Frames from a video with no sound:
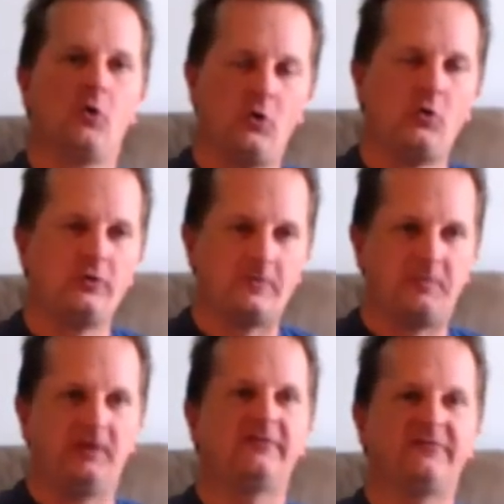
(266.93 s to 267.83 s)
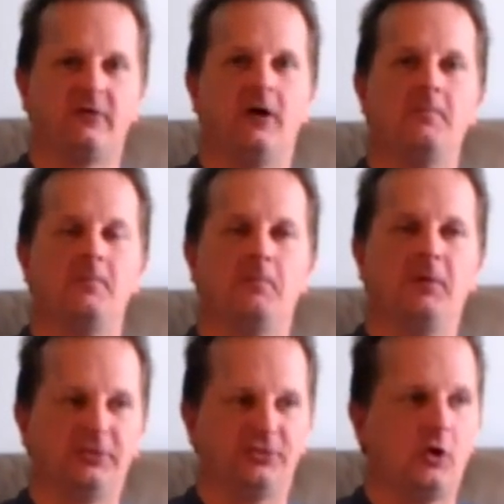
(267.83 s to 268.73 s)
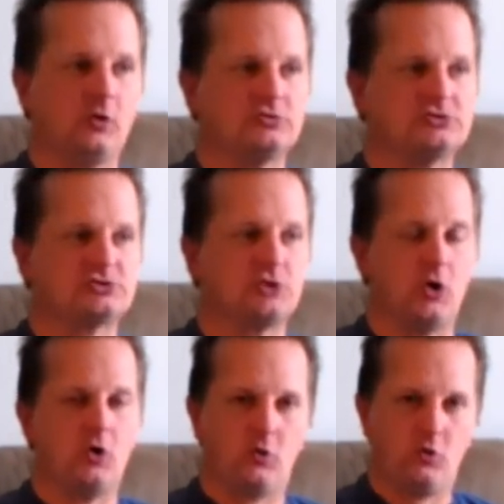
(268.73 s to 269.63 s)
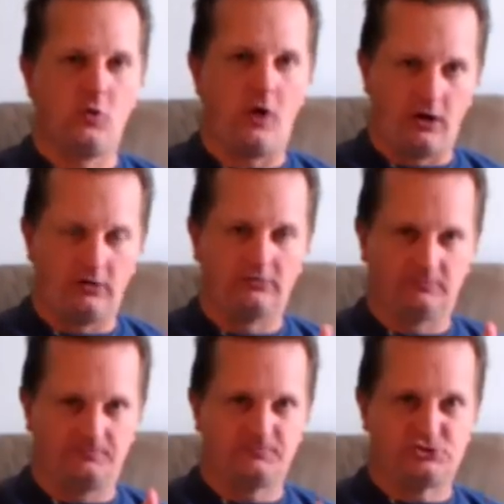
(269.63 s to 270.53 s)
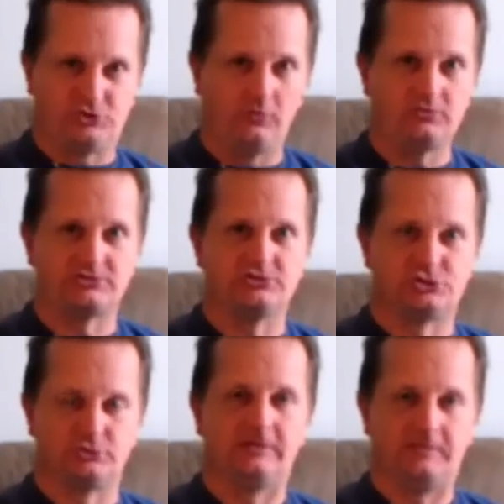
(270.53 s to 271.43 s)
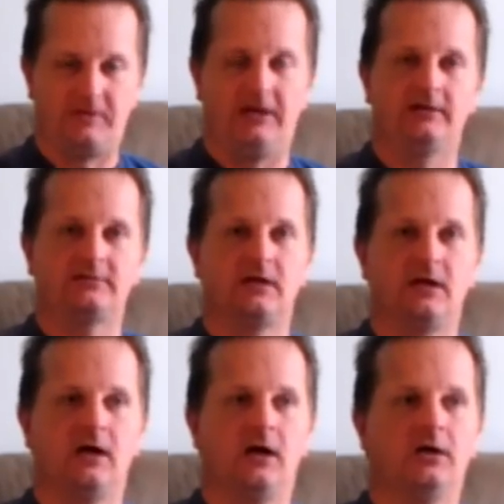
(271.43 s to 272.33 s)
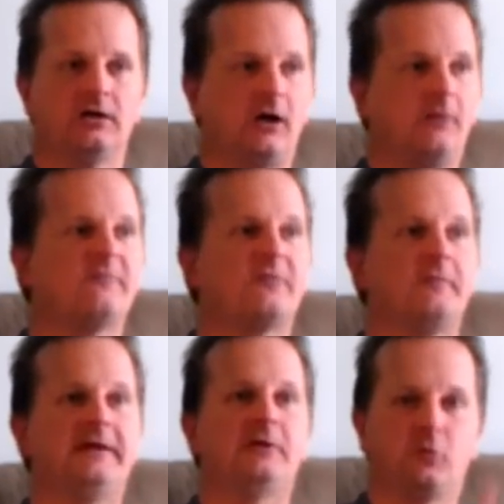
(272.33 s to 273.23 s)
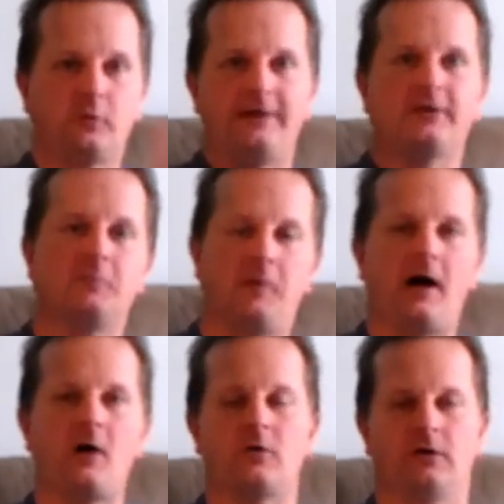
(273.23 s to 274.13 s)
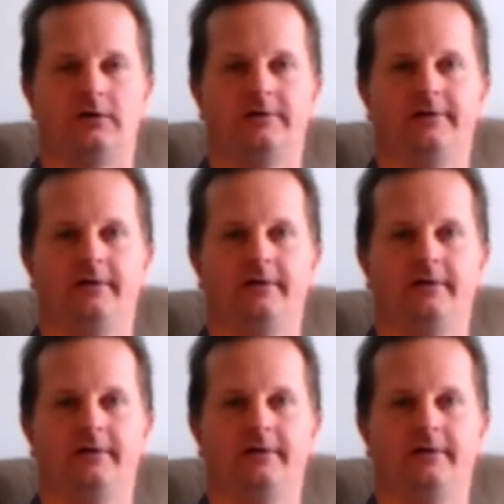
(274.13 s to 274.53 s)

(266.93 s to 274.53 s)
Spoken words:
who to pick from, but those who are chosen to be picked come from a greater power.